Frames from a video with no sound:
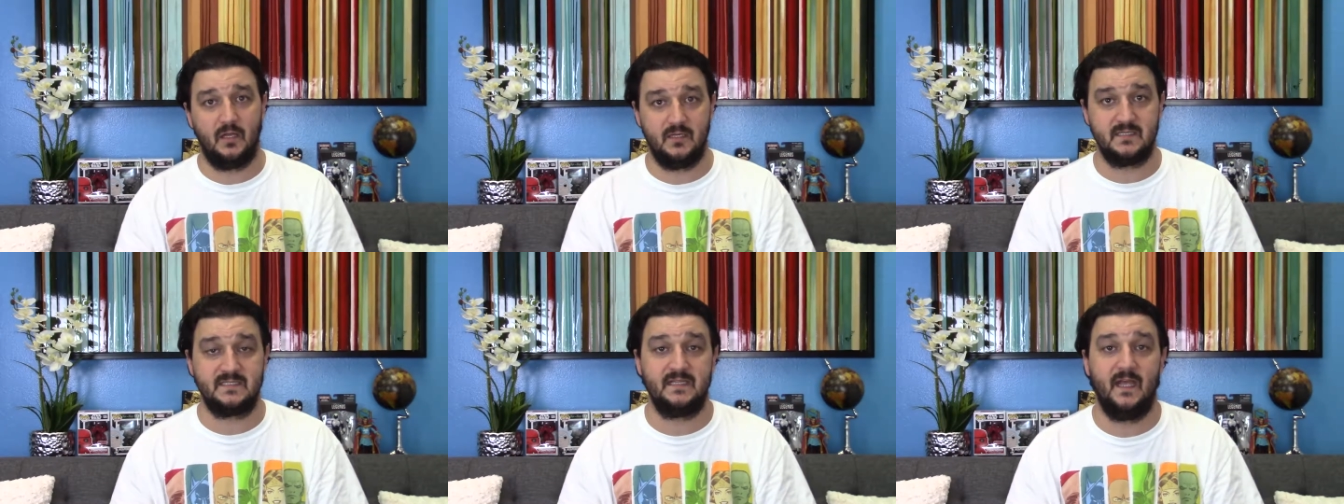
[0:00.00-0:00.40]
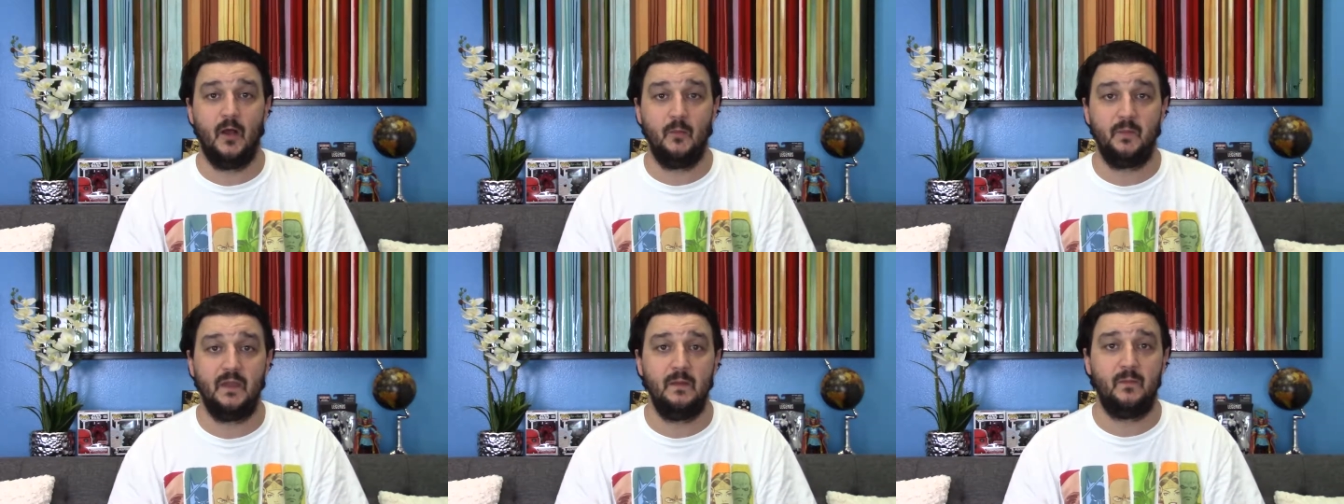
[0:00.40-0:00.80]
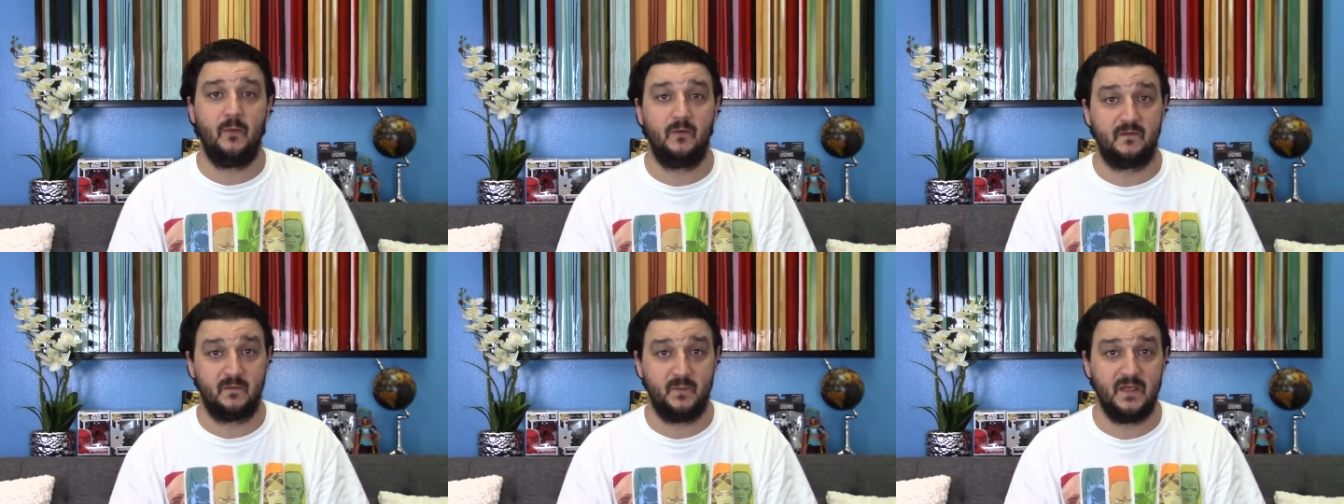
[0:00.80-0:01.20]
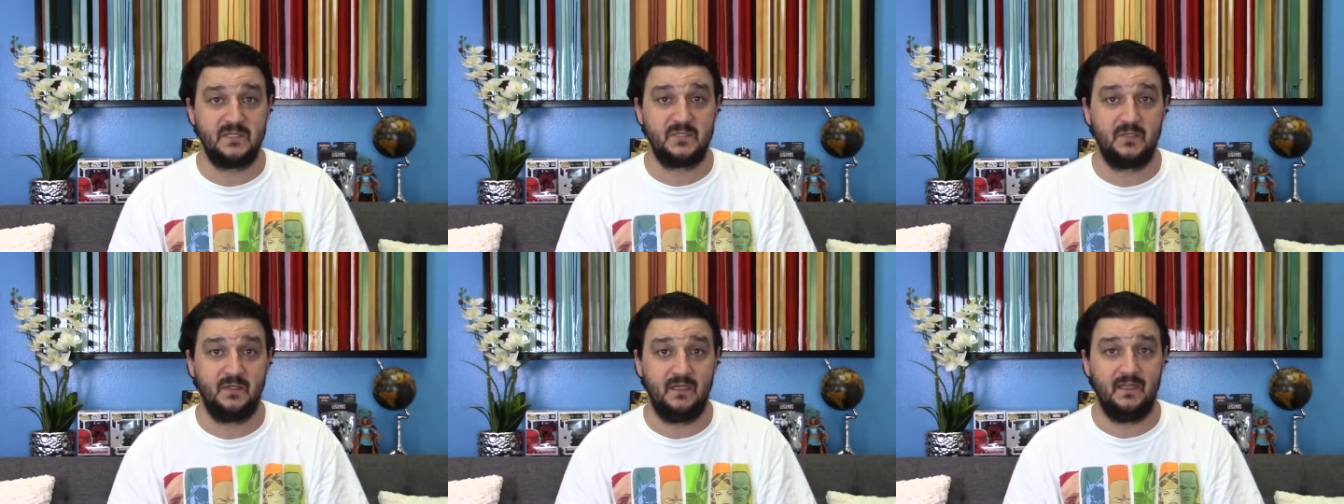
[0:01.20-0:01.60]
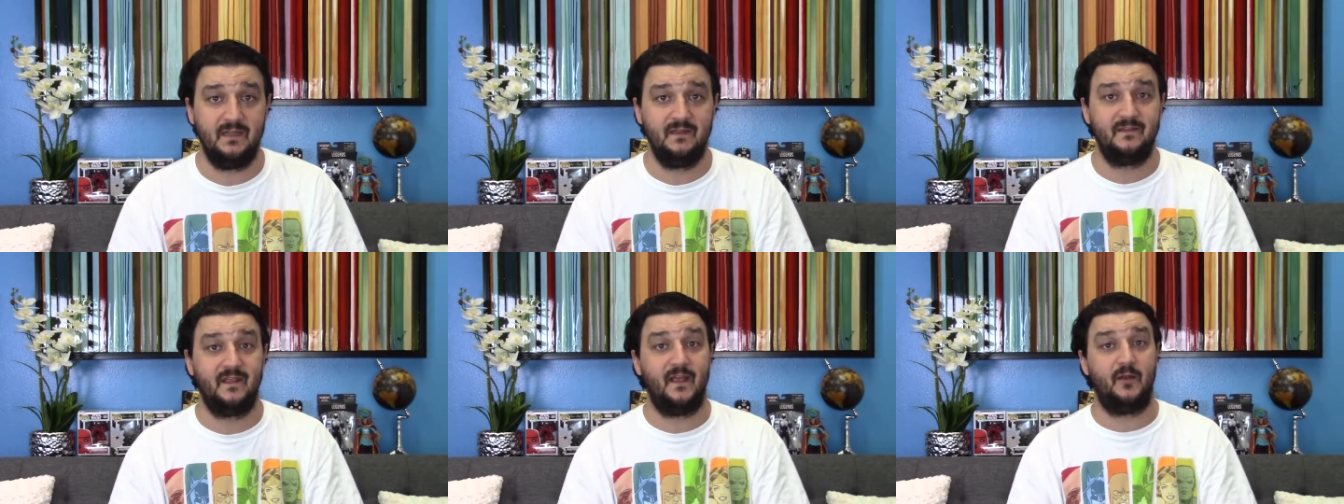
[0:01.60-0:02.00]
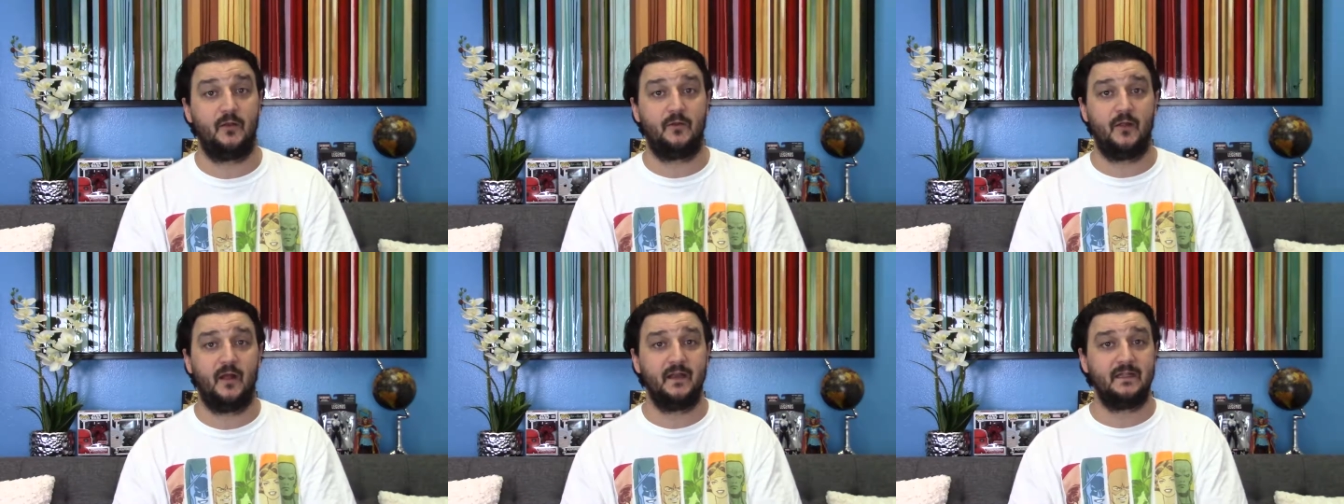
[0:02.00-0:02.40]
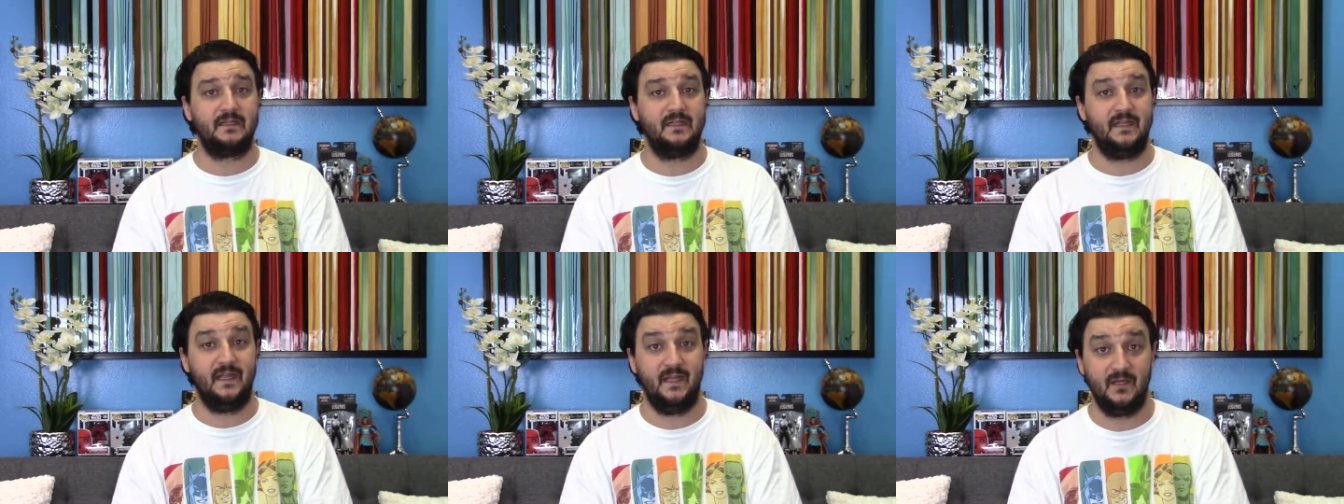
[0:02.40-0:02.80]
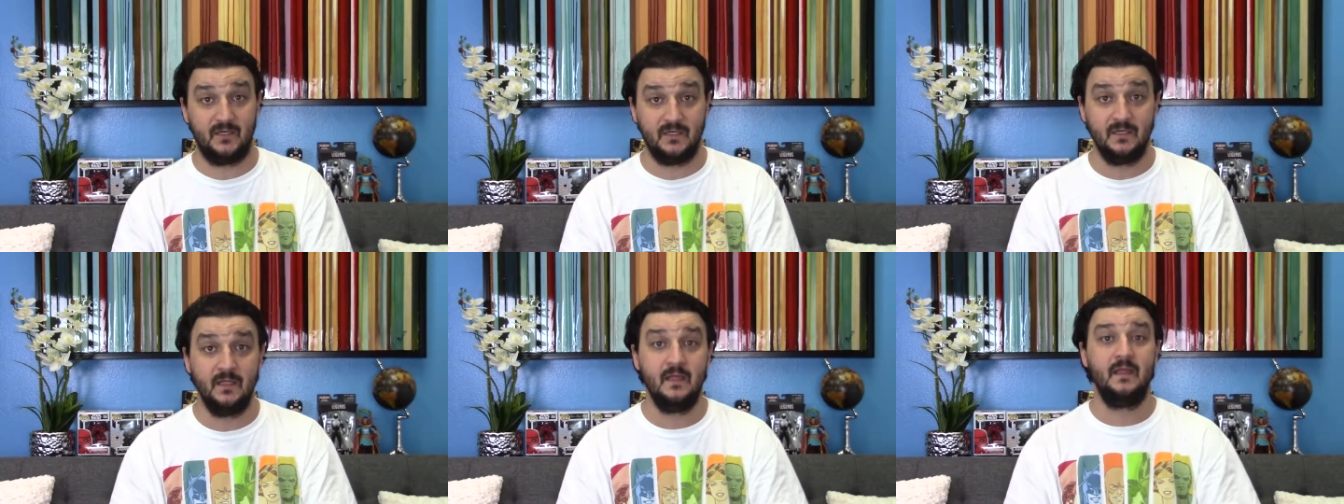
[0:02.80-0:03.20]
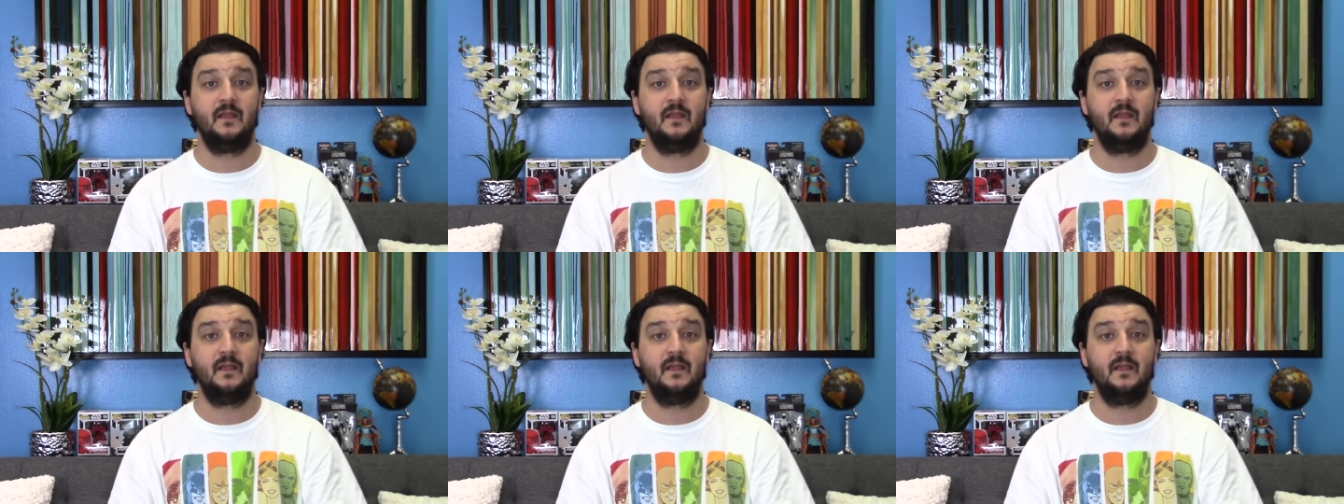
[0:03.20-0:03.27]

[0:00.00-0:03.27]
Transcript: to help people with special needs and are chronically ill,